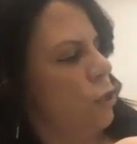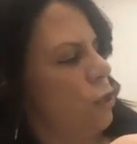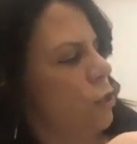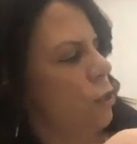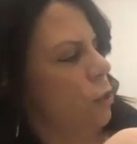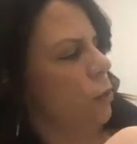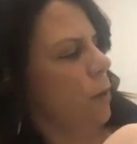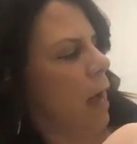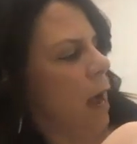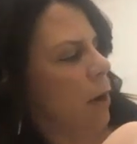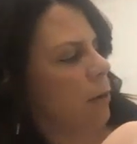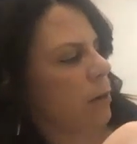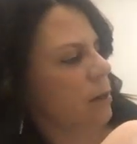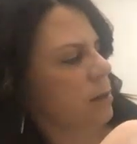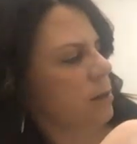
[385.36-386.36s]
2
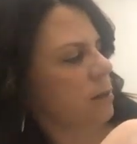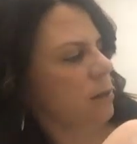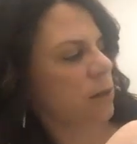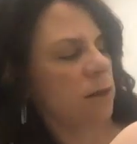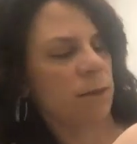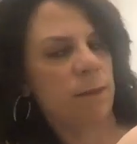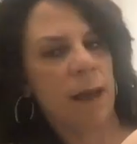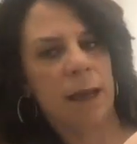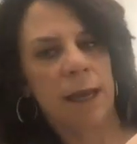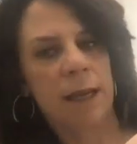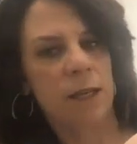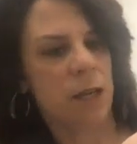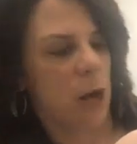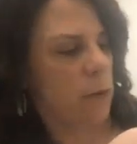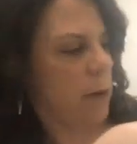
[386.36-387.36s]
hours
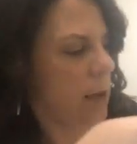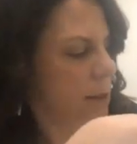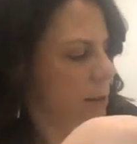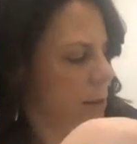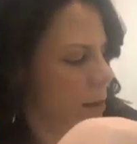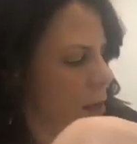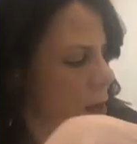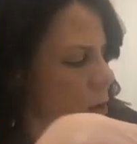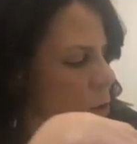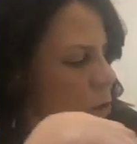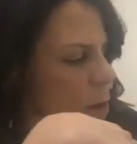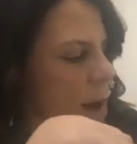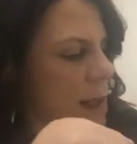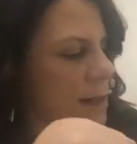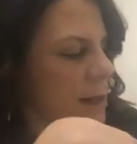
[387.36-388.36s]
making donuts,
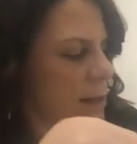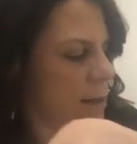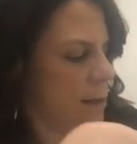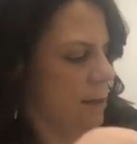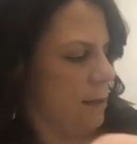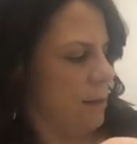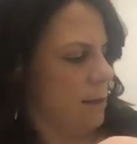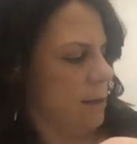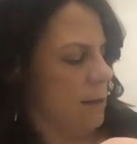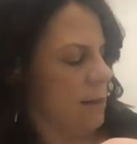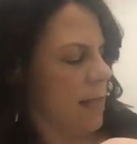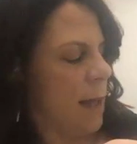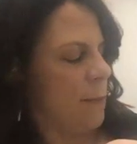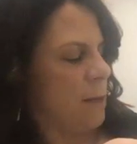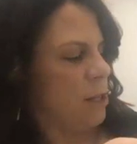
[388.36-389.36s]
whereas
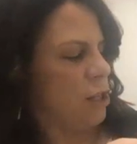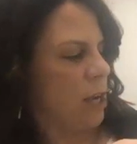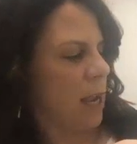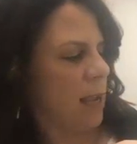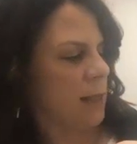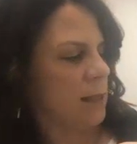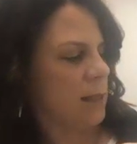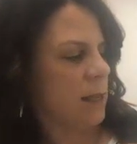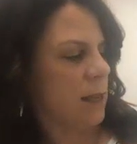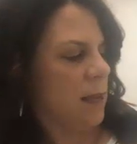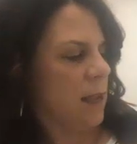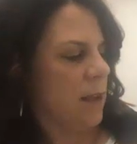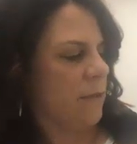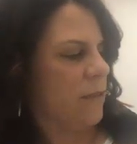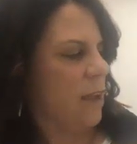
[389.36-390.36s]
Sappy Chains,
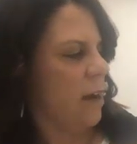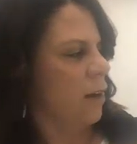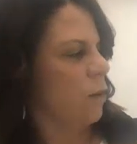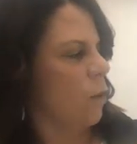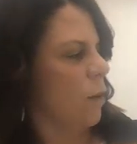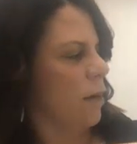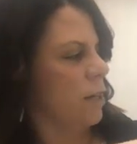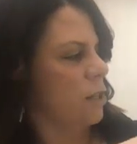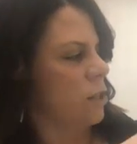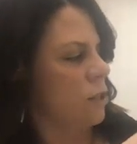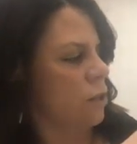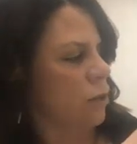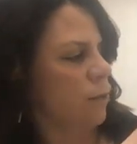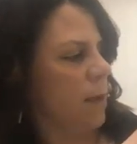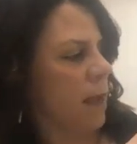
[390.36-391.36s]
if they're going
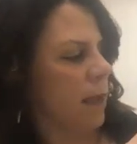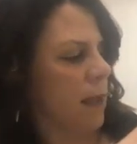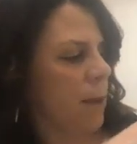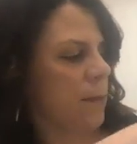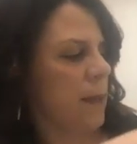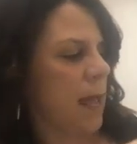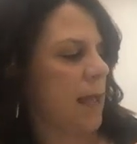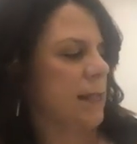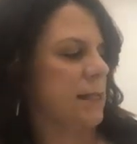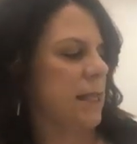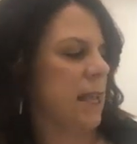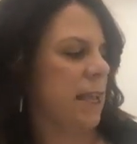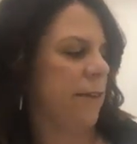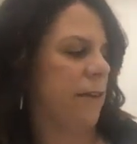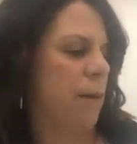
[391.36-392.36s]
to make cupcakes,
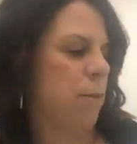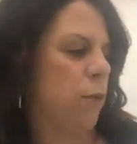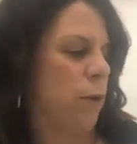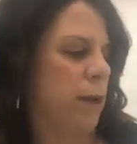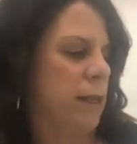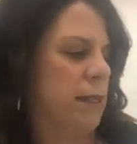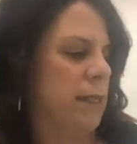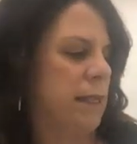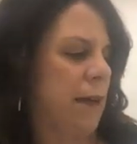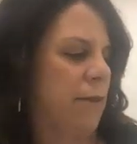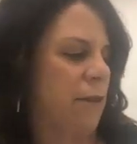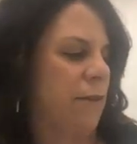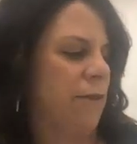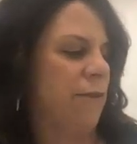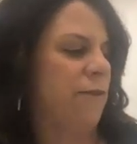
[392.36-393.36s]
they give up
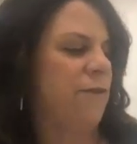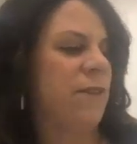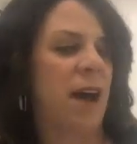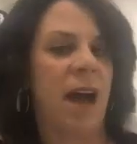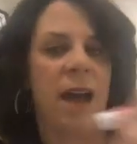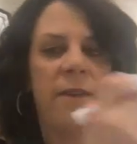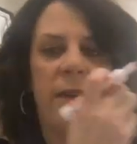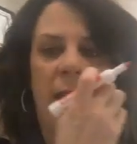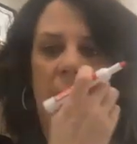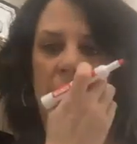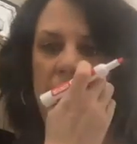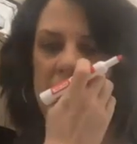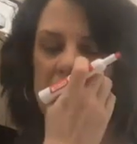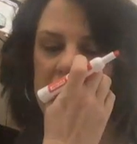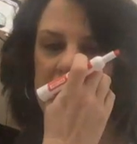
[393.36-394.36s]
0.75
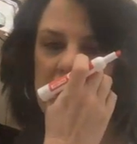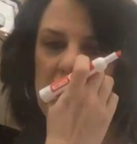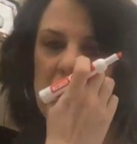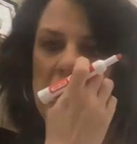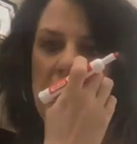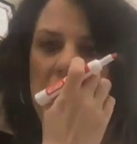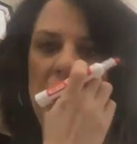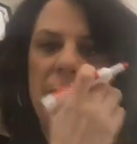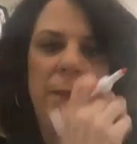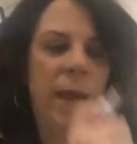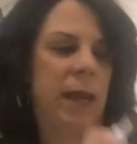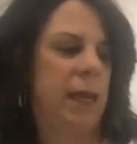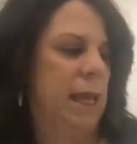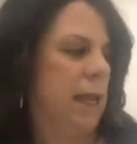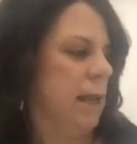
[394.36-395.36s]
hours
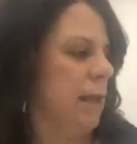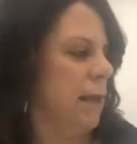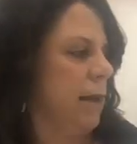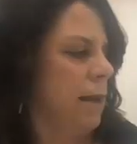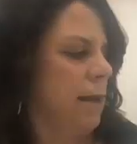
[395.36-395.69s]
making